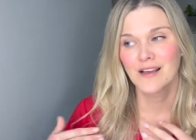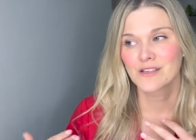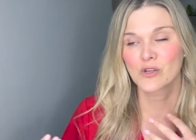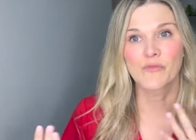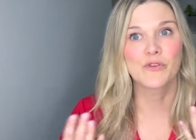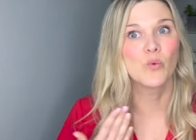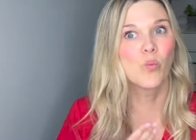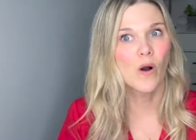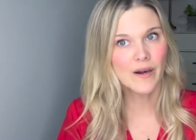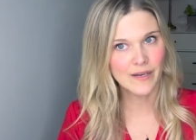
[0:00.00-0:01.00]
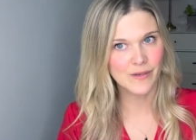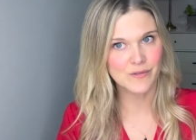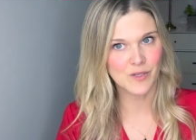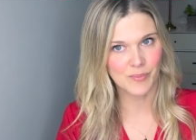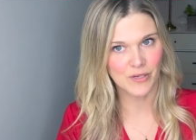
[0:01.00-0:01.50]
So, if you want to
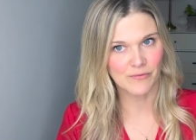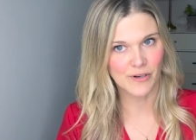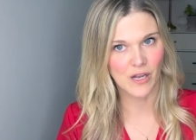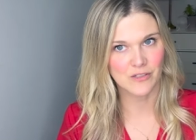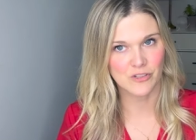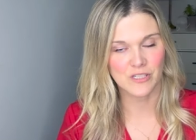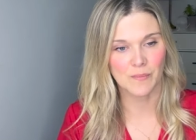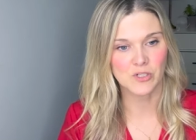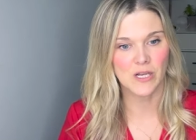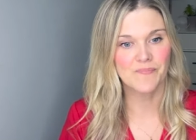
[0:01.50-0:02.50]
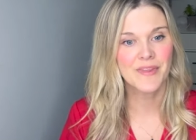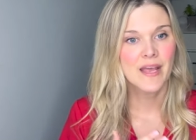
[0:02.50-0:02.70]
use the pill for contraception,